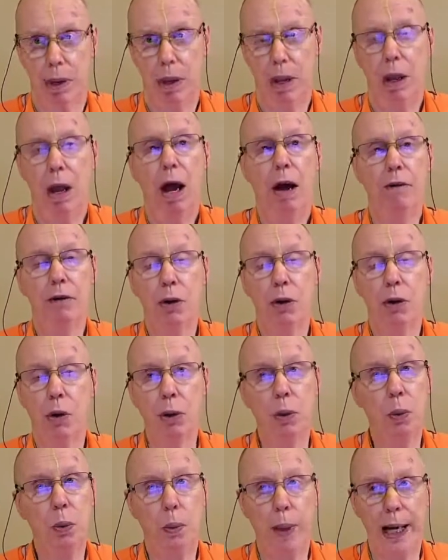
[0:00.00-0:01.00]
Of course,
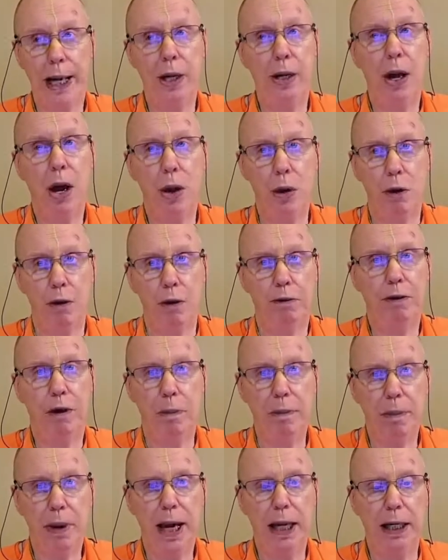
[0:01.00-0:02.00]
we know from
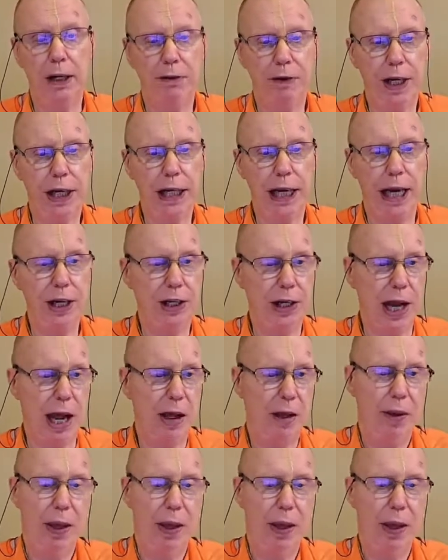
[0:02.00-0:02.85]
Bhagavad-Gita,